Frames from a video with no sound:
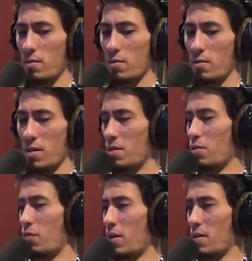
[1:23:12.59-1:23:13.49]
the
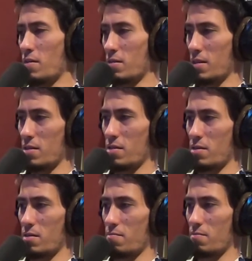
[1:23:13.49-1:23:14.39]
interface
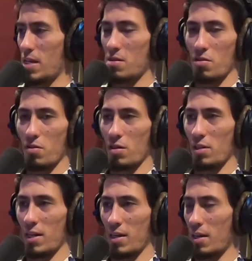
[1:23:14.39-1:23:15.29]
is easier and
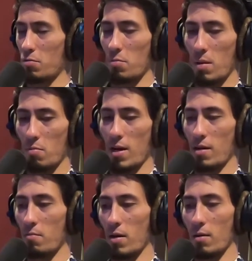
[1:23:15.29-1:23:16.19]
like connects with my
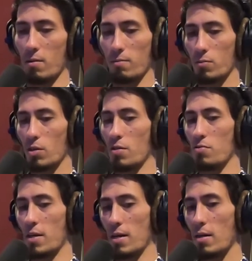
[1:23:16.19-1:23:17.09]
brain better. So I
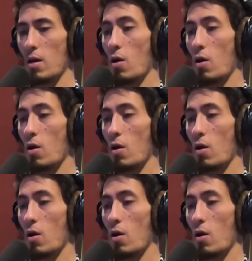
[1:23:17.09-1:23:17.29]
use that.